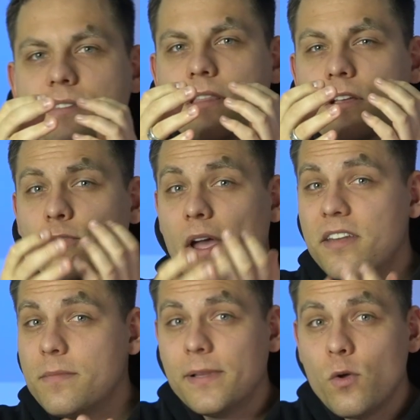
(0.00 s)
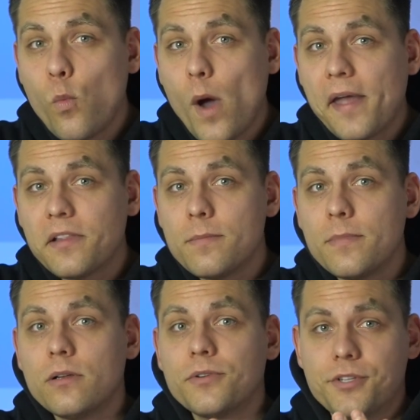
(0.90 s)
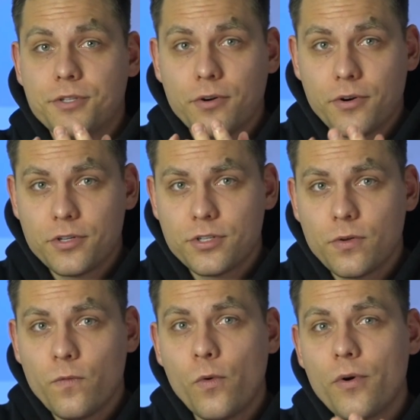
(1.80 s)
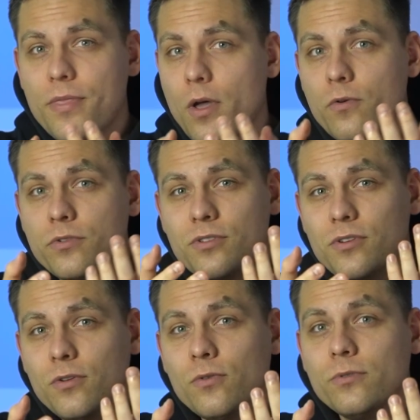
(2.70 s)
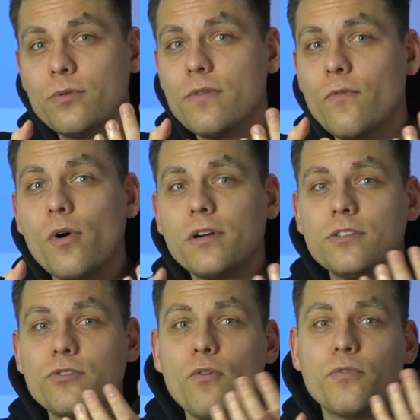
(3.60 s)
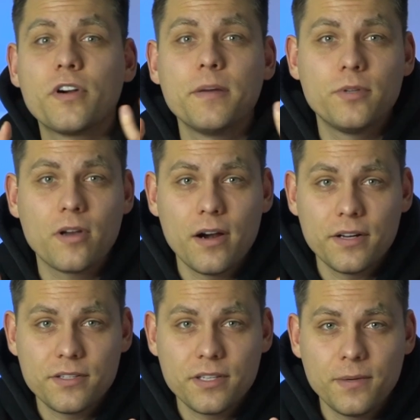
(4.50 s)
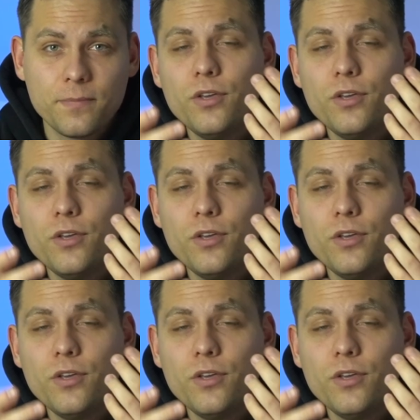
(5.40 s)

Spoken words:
an incredibly valuable resource for those new to the world of cryptocurrency.